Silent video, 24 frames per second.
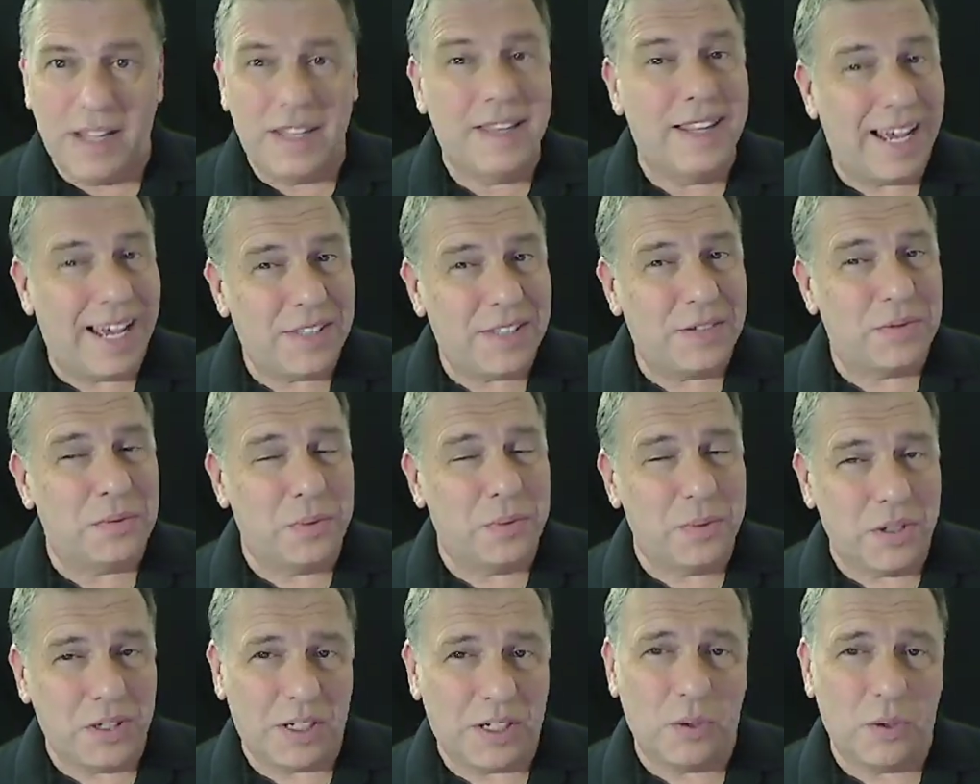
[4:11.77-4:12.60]
That's
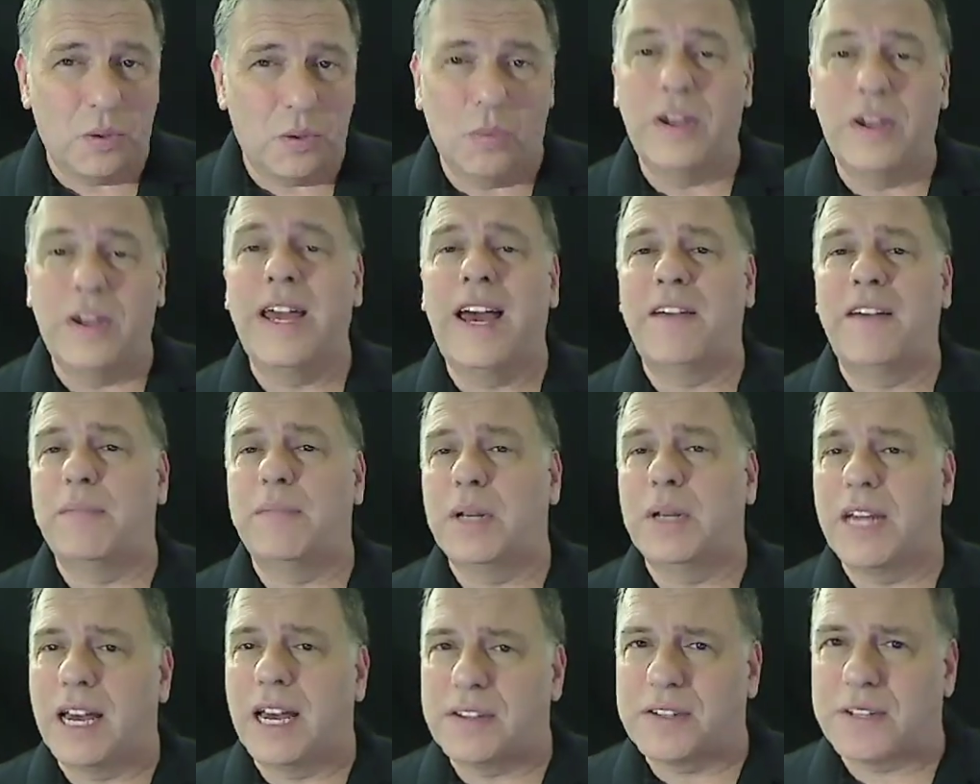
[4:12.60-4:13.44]
really cool. We have
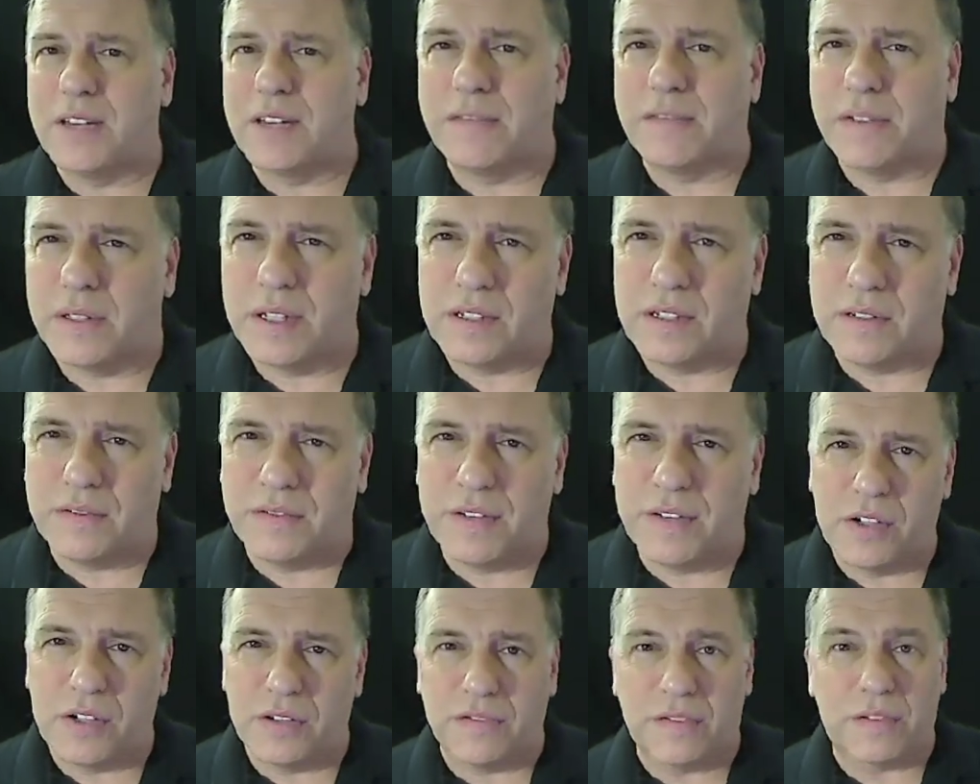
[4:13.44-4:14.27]
been asking for this
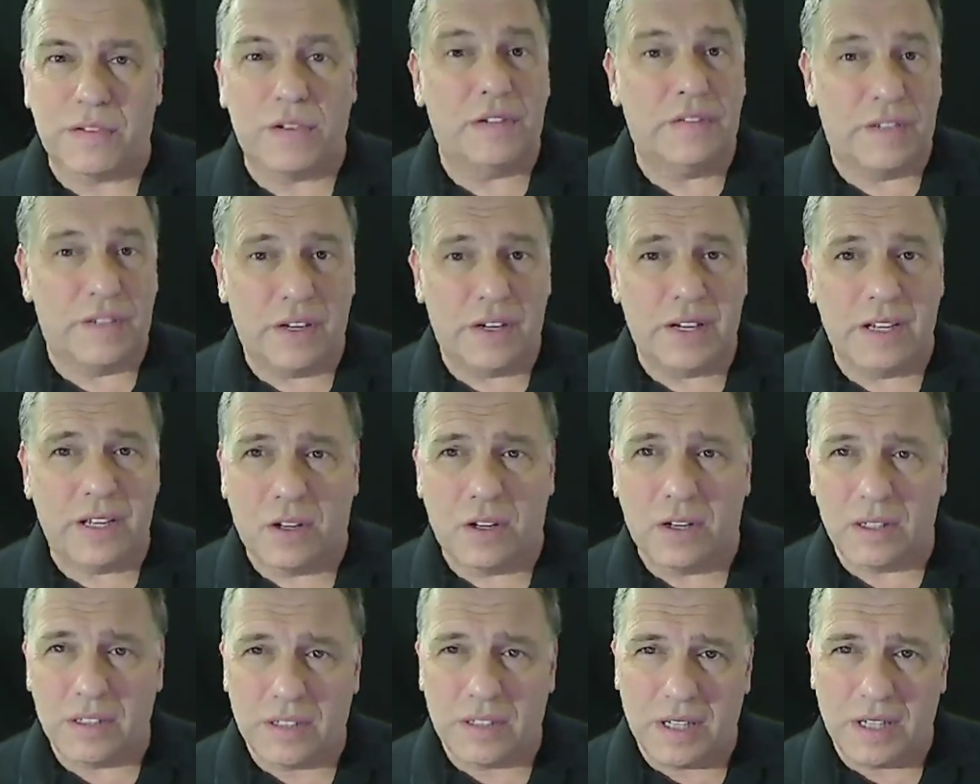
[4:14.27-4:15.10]
feature for a very
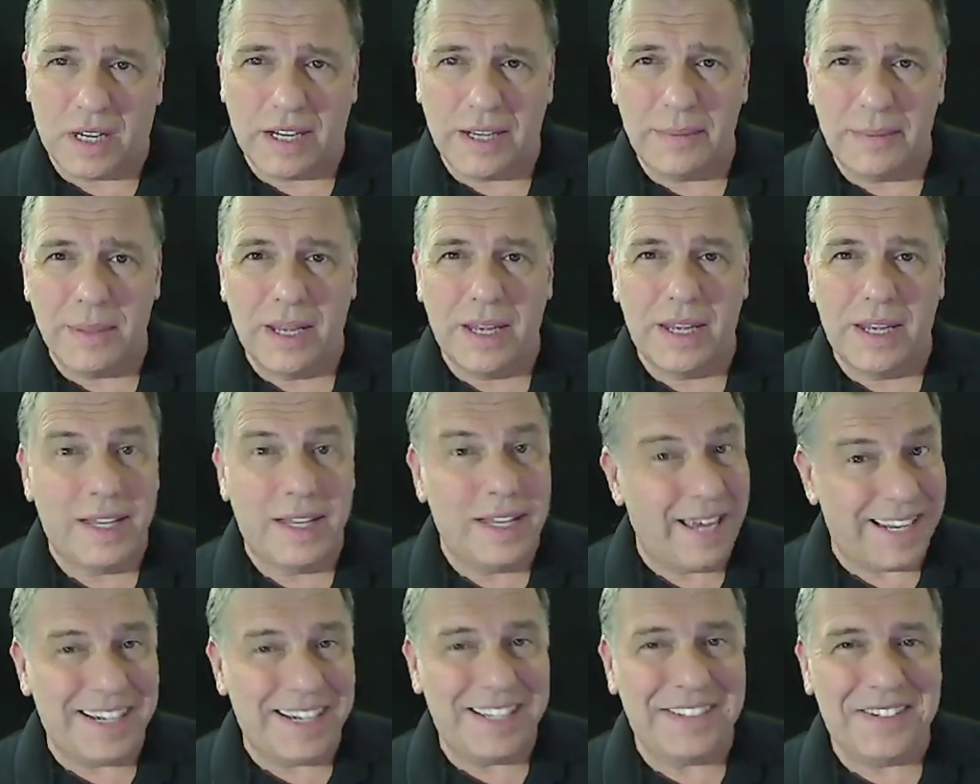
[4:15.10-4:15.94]
long time,
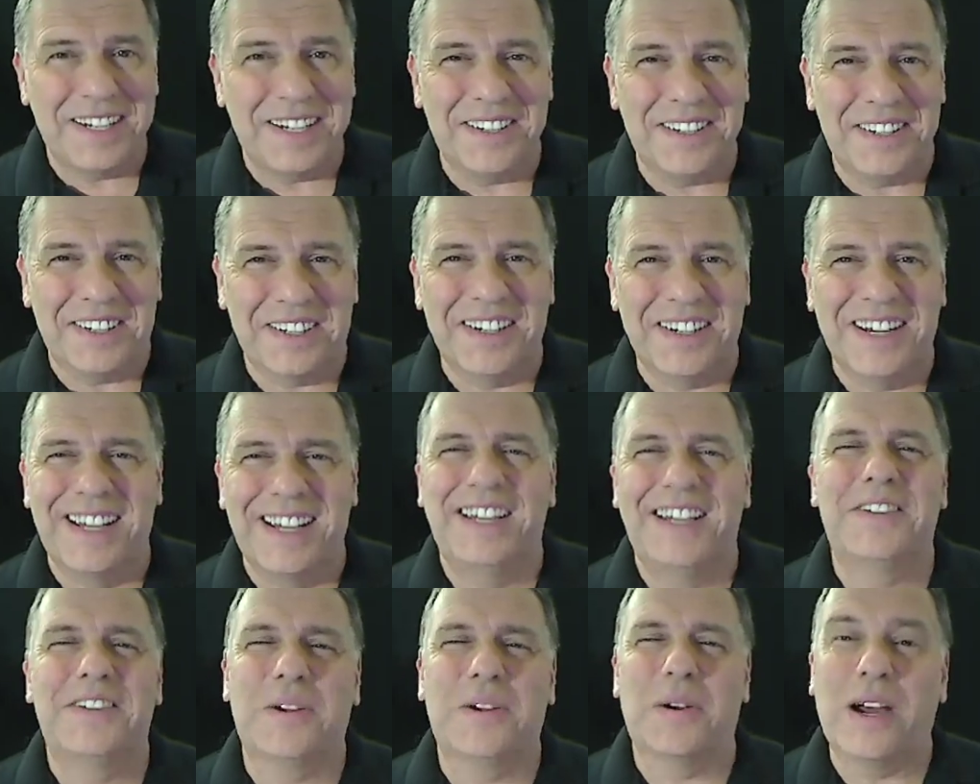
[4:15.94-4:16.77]
and it's here.
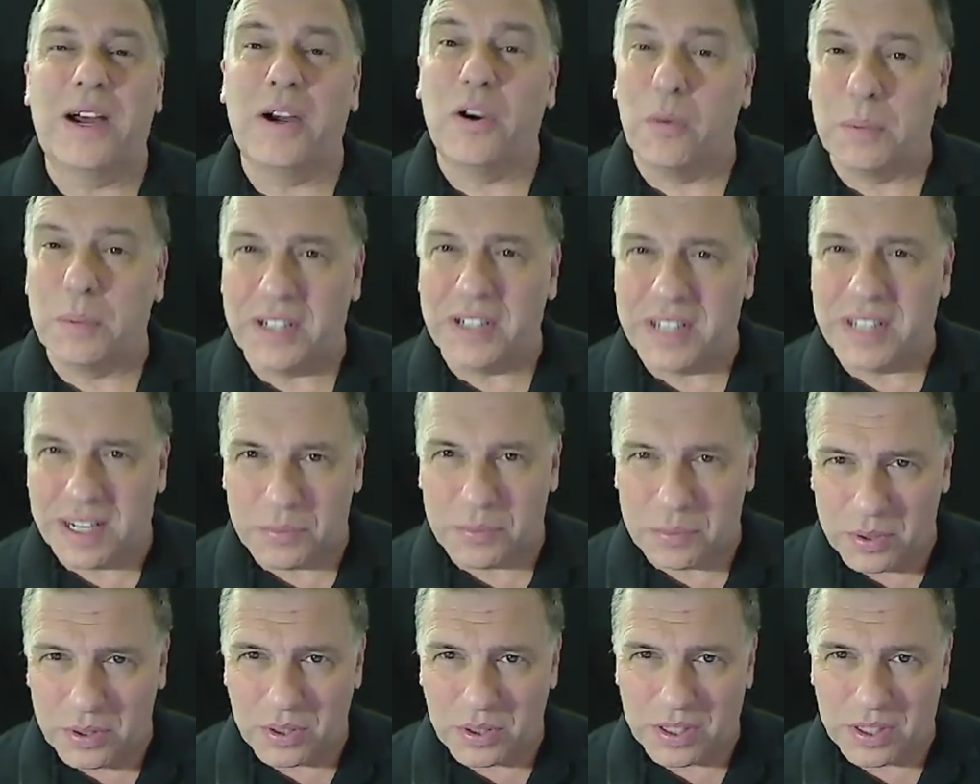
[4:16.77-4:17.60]
So I hope you take
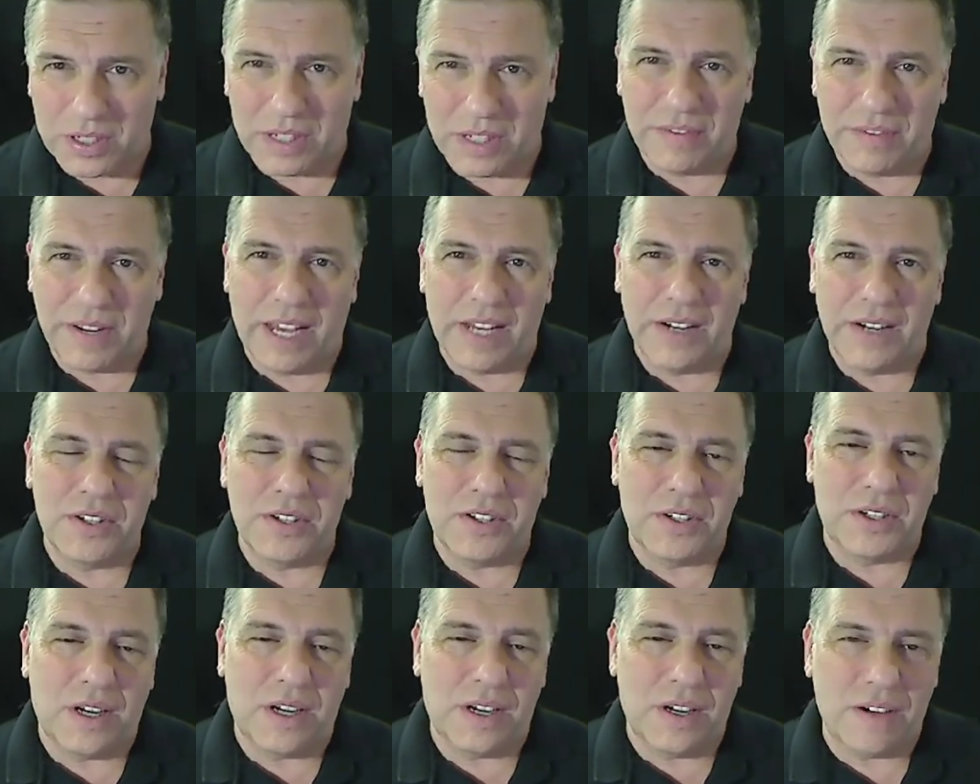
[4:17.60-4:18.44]
real good
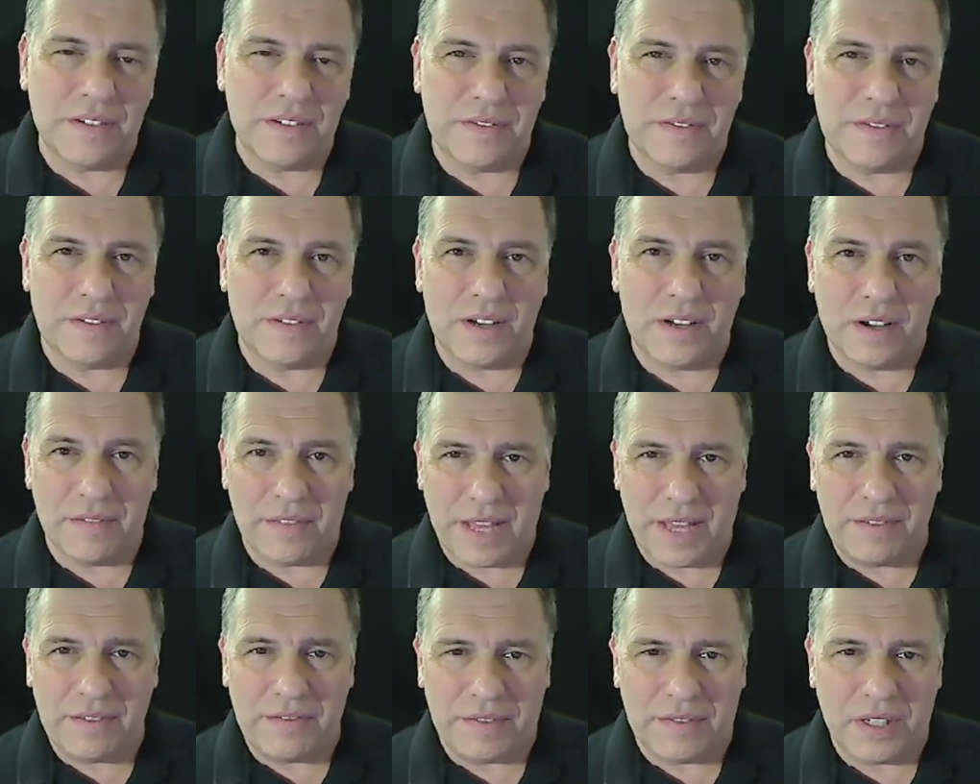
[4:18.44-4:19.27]
advantage of, of
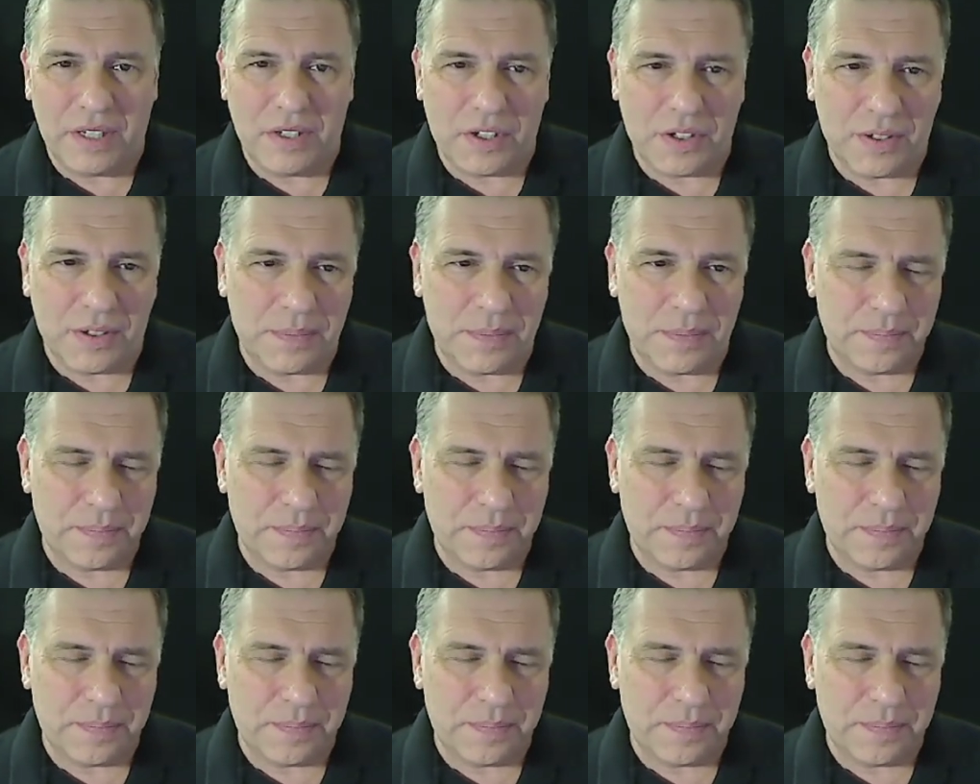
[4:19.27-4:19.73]
that feature.